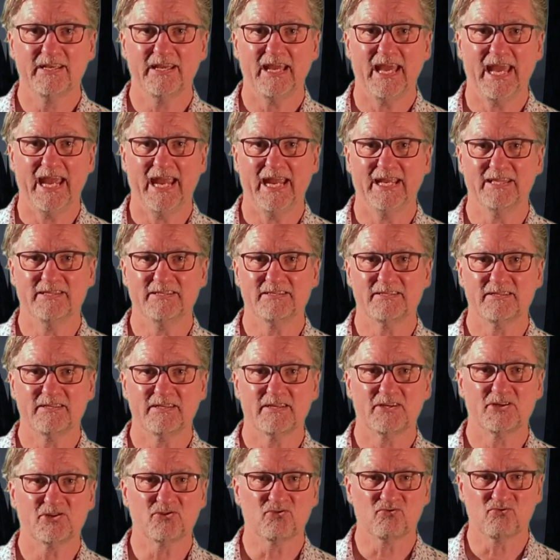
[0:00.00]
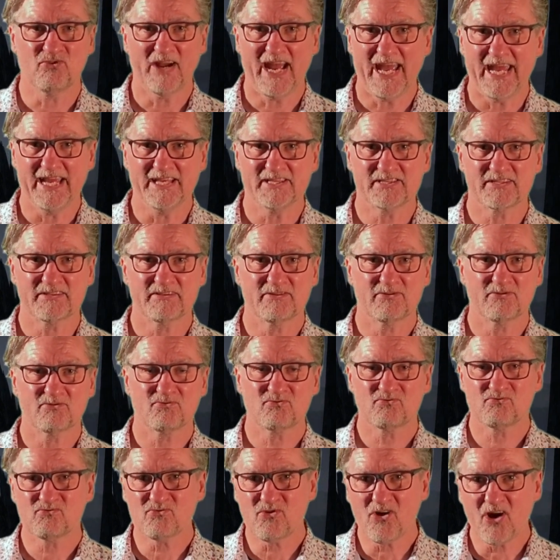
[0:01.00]
and grace
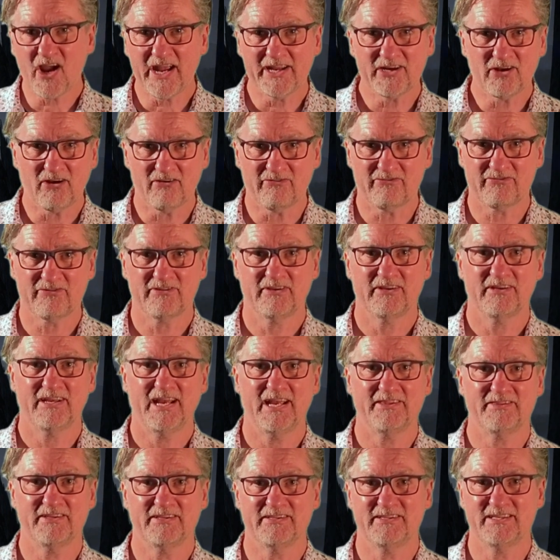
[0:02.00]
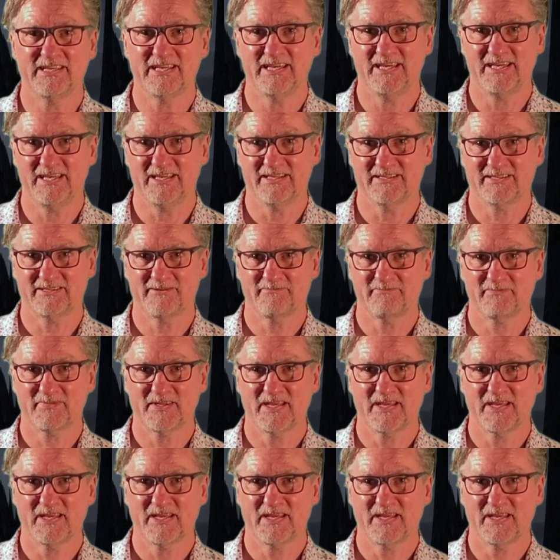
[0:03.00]
right off at the knees.